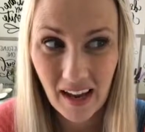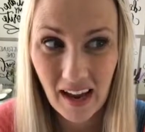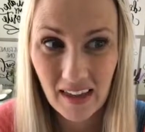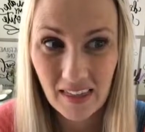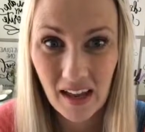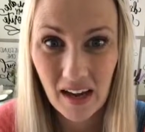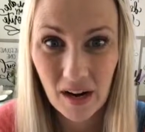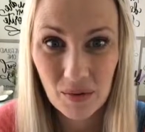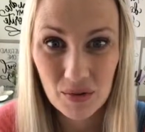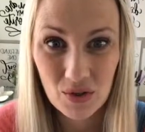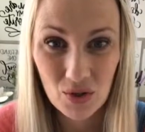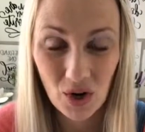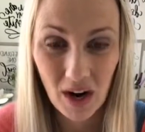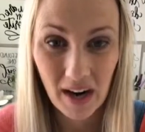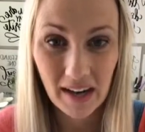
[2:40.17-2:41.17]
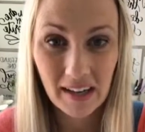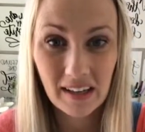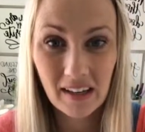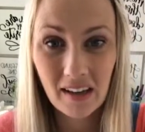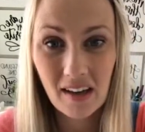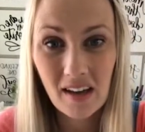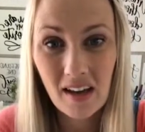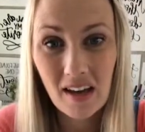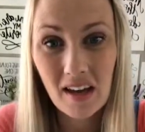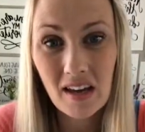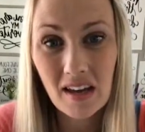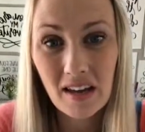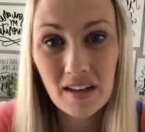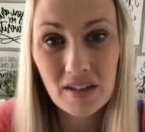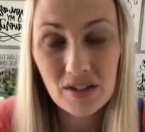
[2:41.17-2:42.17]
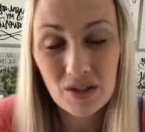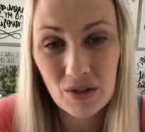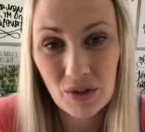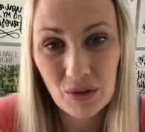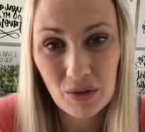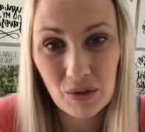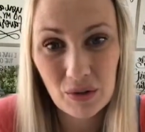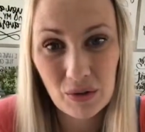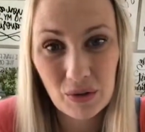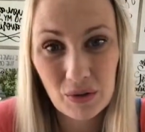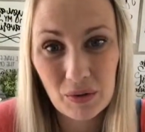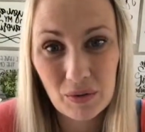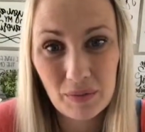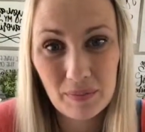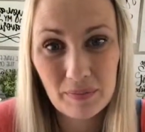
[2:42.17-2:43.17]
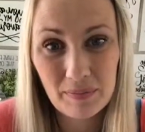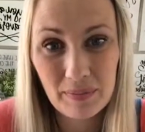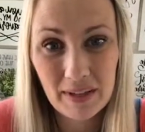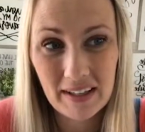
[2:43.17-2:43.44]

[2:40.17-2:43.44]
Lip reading: I thought I was trying to